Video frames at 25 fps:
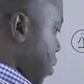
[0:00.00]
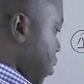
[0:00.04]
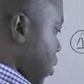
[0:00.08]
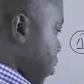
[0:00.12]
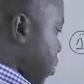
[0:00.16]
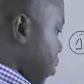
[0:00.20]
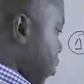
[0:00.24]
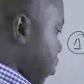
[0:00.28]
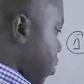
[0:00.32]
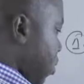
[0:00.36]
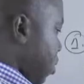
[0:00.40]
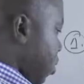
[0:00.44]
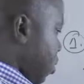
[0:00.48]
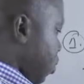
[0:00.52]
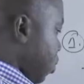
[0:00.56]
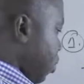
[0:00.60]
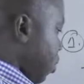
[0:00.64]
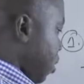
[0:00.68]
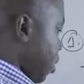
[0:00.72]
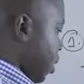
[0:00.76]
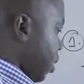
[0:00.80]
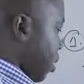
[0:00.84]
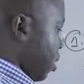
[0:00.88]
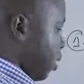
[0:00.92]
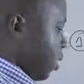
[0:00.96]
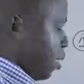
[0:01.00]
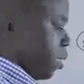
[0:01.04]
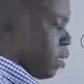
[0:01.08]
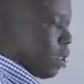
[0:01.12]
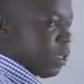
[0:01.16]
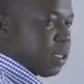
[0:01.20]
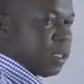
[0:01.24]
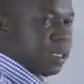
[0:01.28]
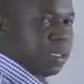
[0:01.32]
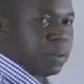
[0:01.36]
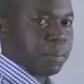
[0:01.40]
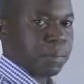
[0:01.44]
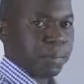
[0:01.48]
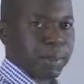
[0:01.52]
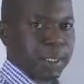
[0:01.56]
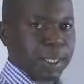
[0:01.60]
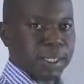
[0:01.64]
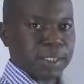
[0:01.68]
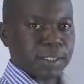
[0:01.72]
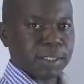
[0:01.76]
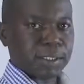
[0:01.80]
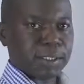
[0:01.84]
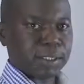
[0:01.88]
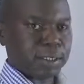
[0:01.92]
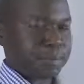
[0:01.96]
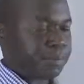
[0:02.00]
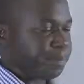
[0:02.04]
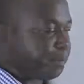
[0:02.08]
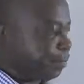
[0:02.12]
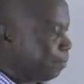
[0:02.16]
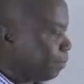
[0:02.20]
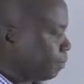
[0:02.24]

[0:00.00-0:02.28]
It grows towards the plant.